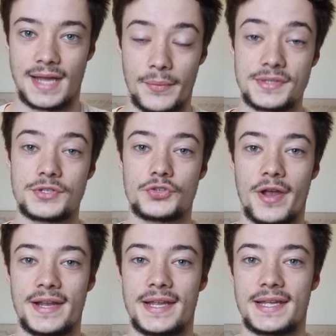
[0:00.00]
Now winter
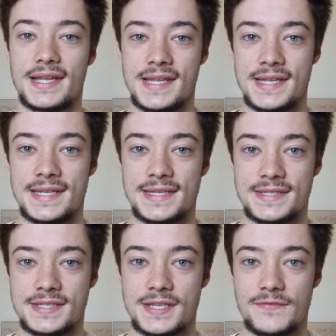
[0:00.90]
training
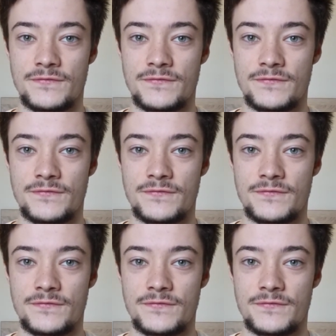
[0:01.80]
is